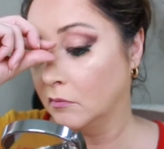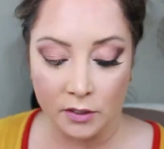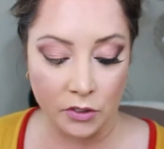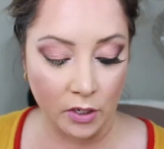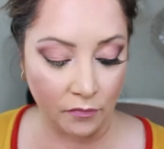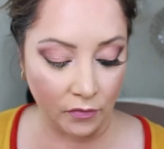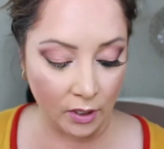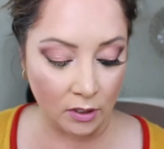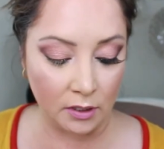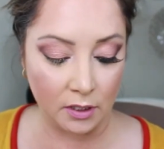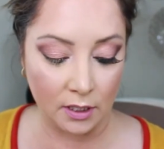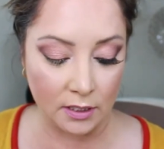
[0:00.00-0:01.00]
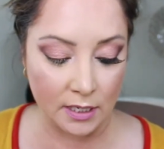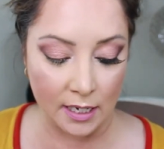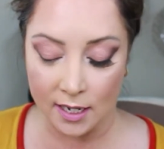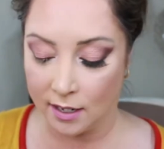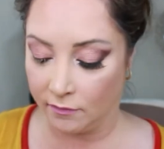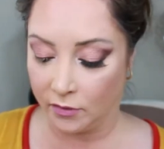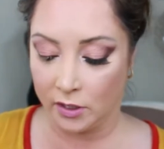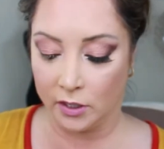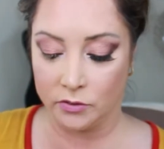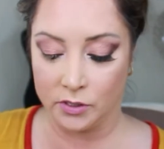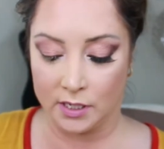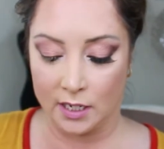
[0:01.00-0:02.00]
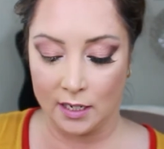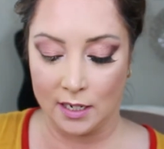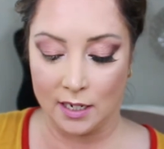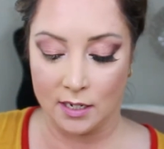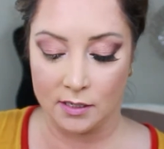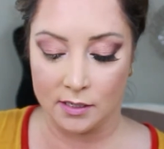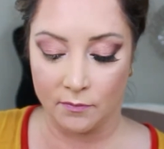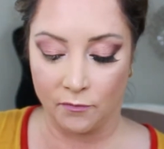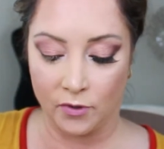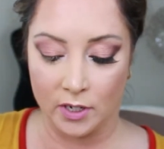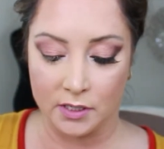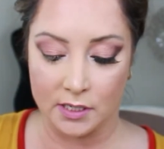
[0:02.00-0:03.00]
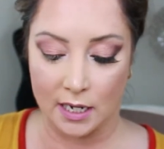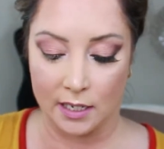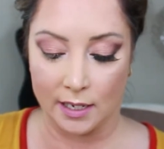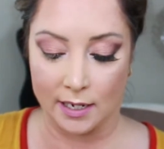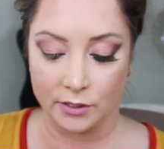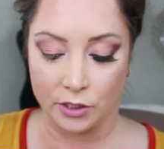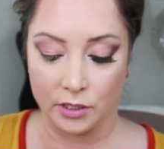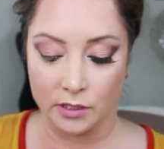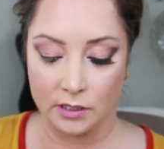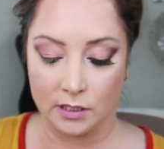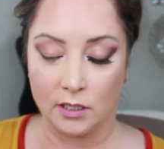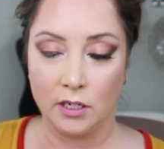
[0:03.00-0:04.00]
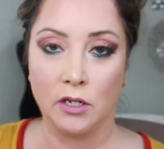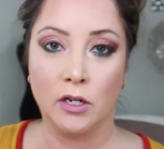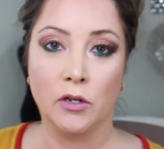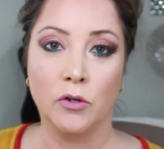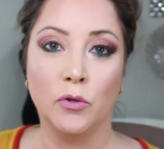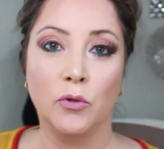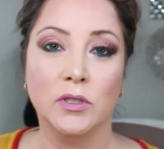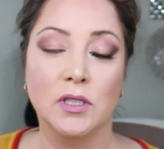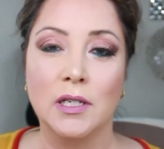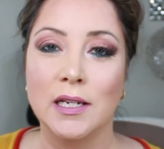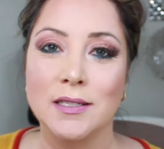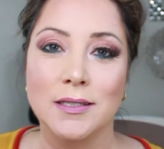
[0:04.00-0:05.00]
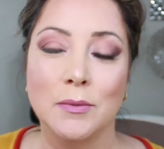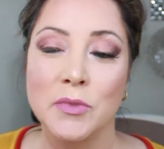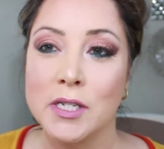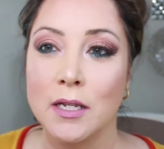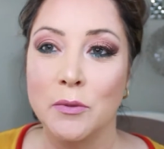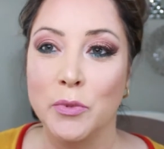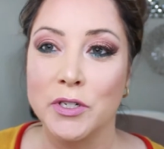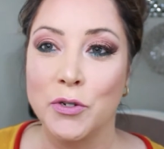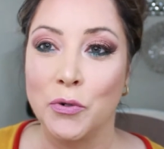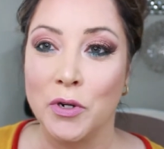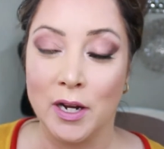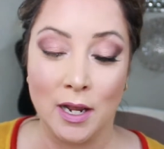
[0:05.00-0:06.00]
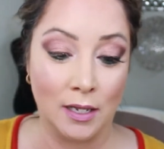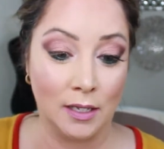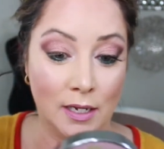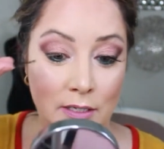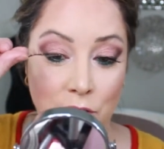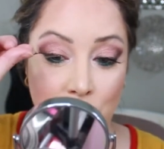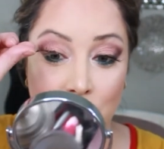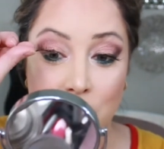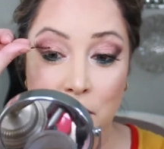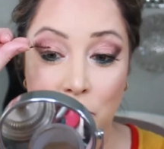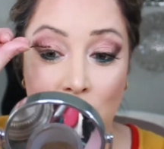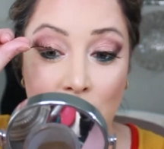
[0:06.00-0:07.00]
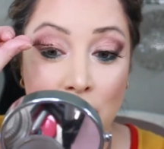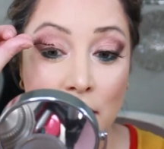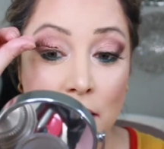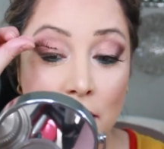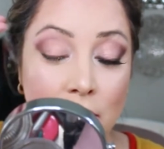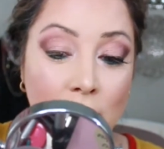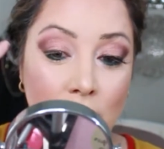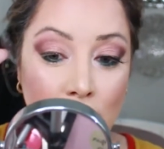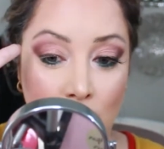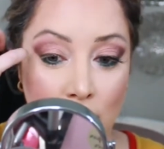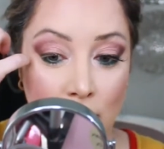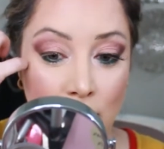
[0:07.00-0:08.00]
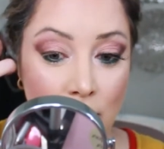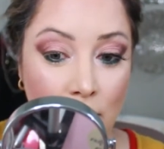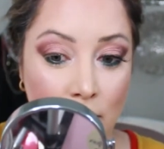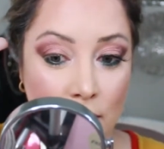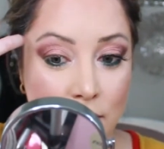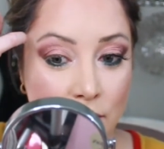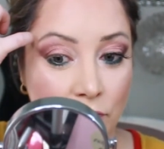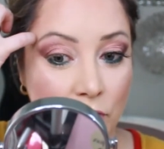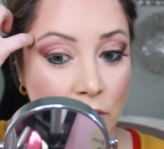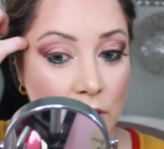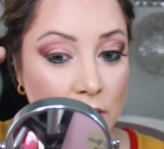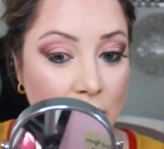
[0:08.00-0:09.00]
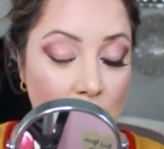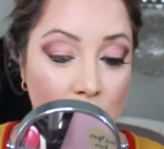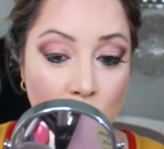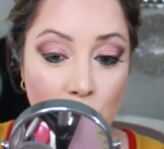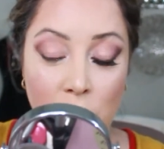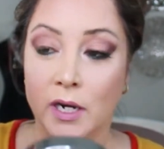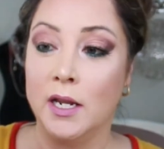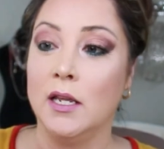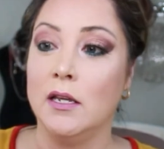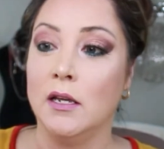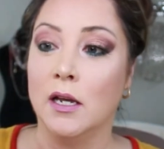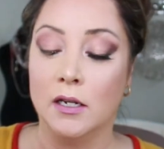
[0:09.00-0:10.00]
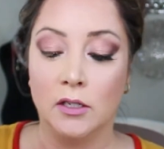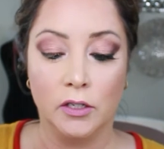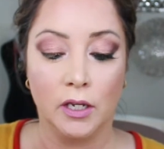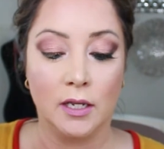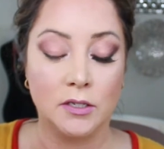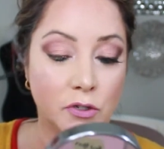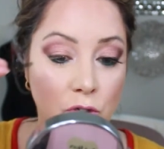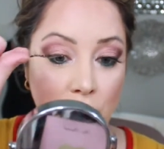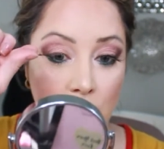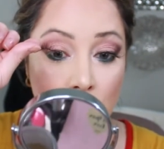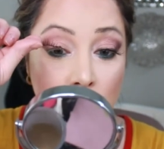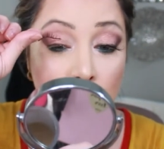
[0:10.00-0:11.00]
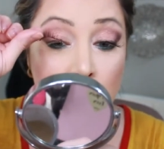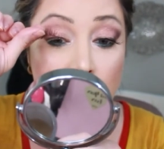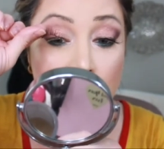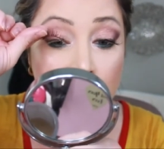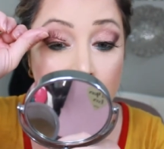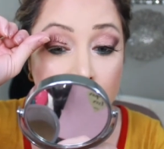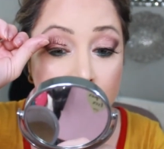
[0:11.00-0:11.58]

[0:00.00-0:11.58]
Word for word: So I felt the day of closing needed some false eyelashes. You know, like some celebratory eyelashes, right? Because if you're going to celebrate, you got to look extra cute.